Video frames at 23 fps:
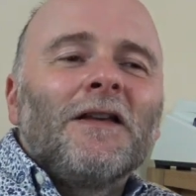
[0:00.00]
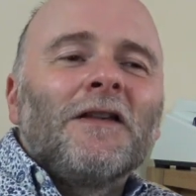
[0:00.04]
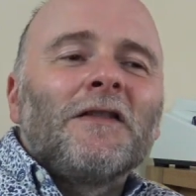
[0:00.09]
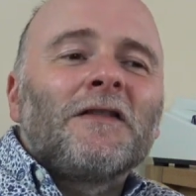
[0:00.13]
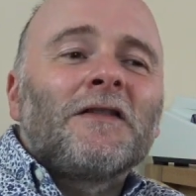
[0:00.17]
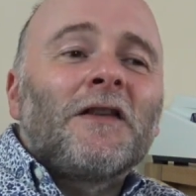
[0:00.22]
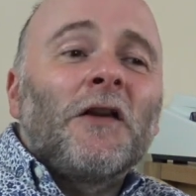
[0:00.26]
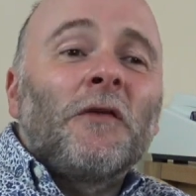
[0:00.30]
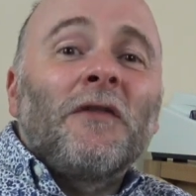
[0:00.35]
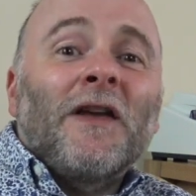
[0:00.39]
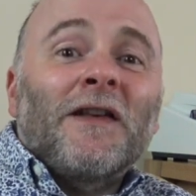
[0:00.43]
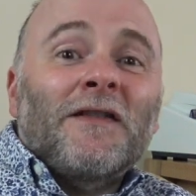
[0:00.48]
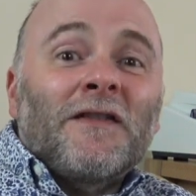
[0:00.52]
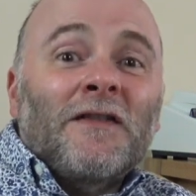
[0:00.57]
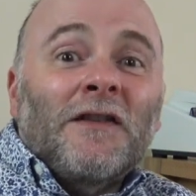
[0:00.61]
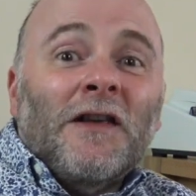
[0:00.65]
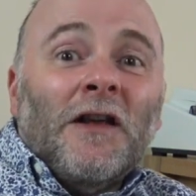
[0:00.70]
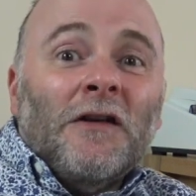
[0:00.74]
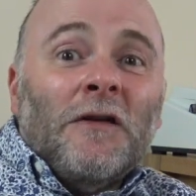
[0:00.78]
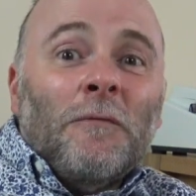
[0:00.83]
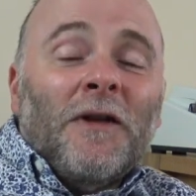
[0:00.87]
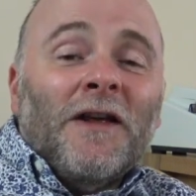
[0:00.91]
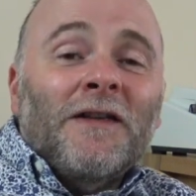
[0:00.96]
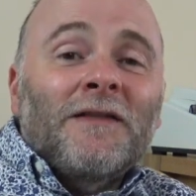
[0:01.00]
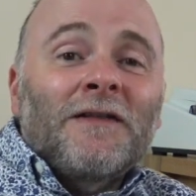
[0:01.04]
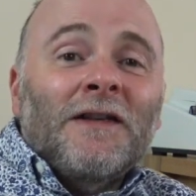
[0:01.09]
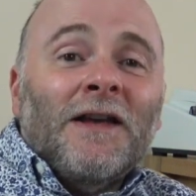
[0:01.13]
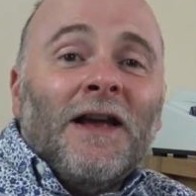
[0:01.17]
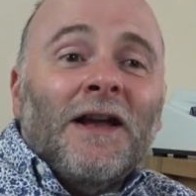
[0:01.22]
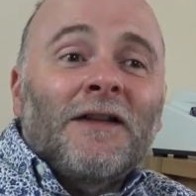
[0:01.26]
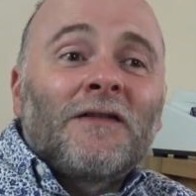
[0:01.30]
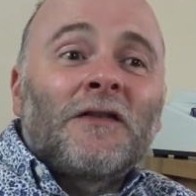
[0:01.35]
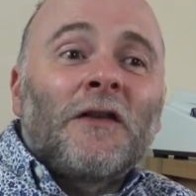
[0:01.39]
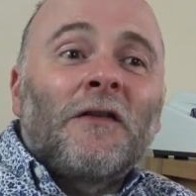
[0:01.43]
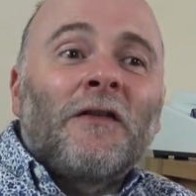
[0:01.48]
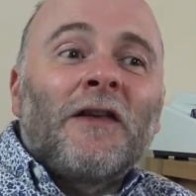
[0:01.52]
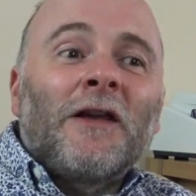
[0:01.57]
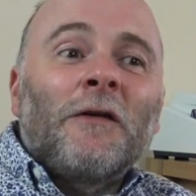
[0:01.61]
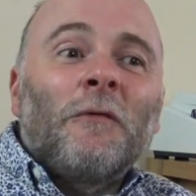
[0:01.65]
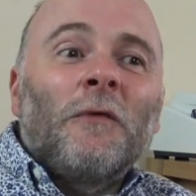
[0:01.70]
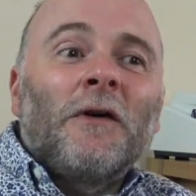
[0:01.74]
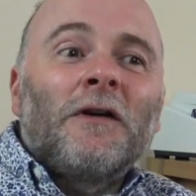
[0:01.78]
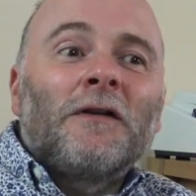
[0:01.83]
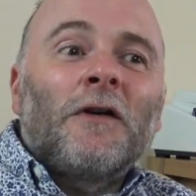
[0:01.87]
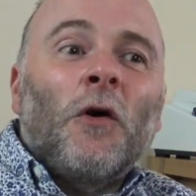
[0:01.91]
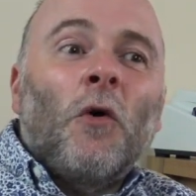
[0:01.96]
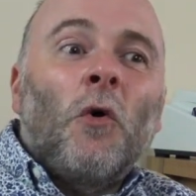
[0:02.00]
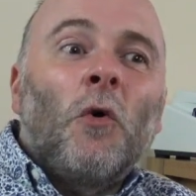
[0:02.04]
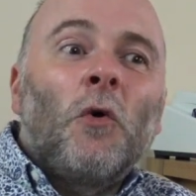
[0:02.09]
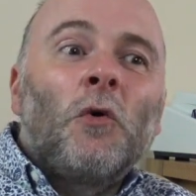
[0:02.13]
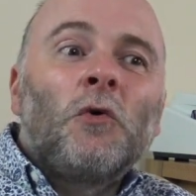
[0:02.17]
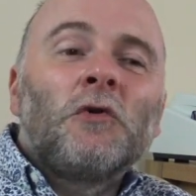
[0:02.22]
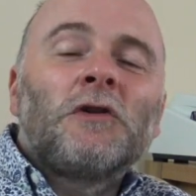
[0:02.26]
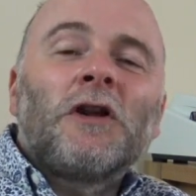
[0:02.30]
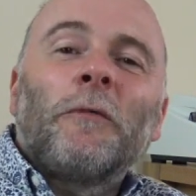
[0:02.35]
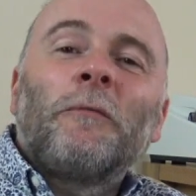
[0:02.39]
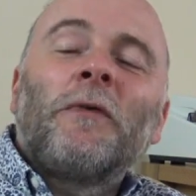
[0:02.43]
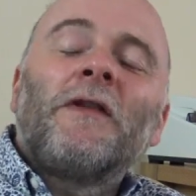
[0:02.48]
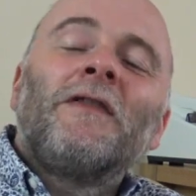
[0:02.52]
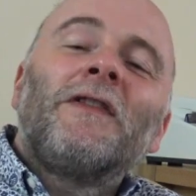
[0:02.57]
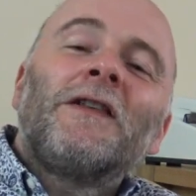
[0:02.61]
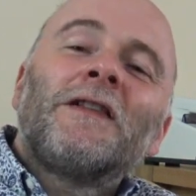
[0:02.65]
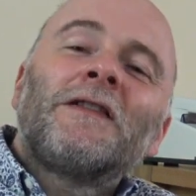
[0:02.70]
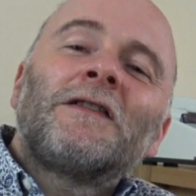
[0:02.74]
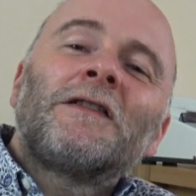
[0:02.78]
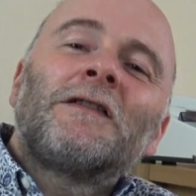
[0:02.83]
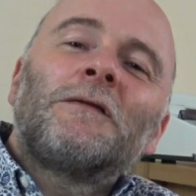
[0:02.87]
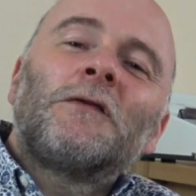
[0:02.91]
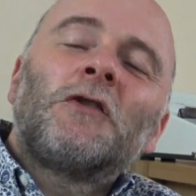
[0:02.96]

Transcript: So that's the only place they had. So they were hauled up in this